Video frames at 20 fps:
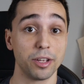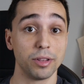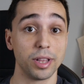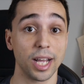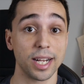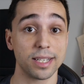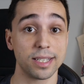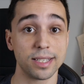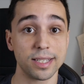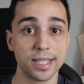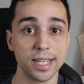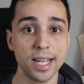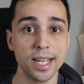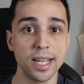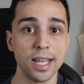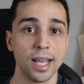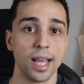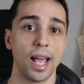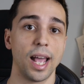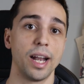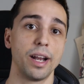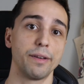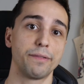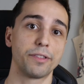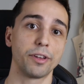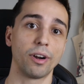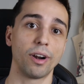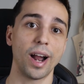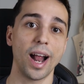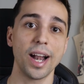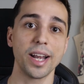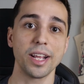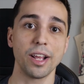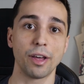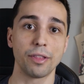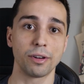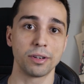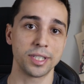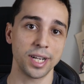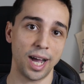you'd like to see, and if there are any
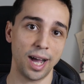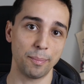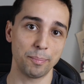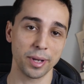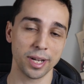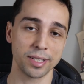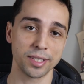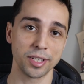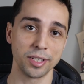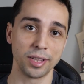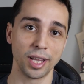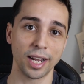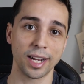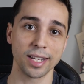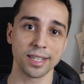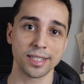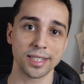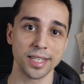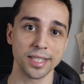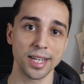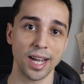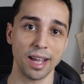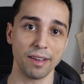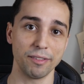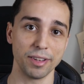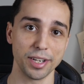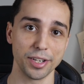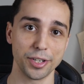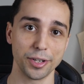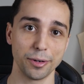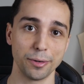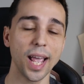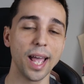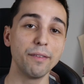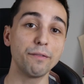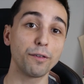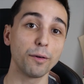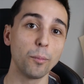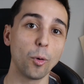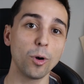other topics you'd like us to dive into.
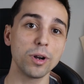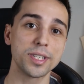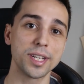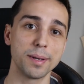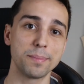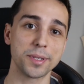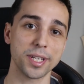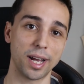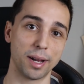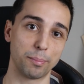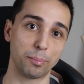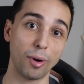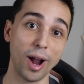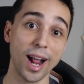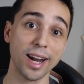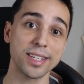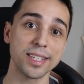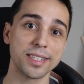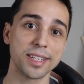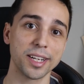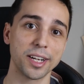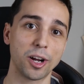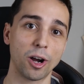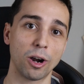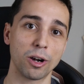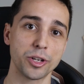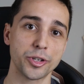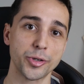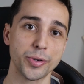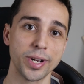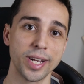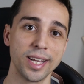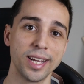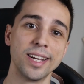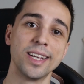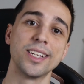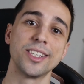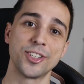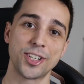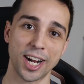And for more tips on practicing cardistry,
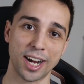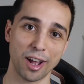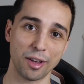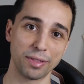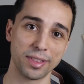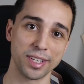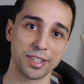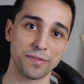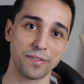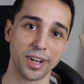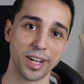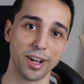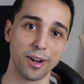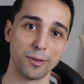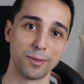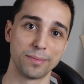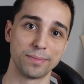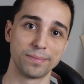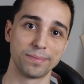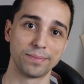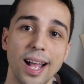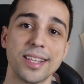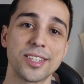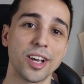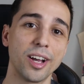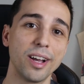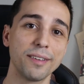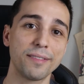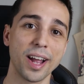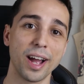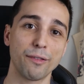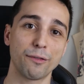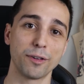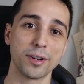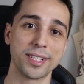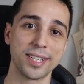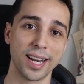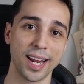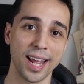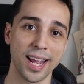check out this video. That's all I've got for
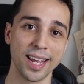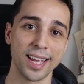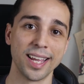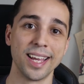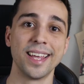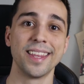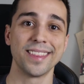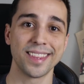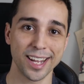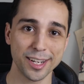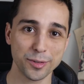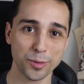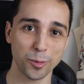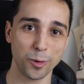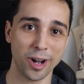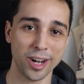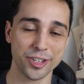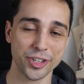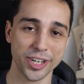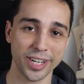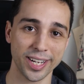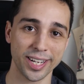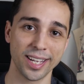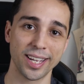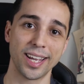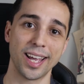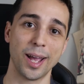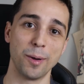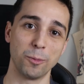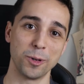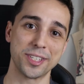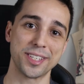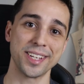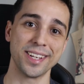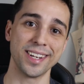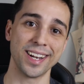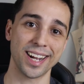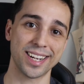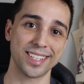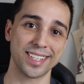today. Thanks for watching, and we'll see
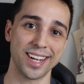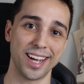you next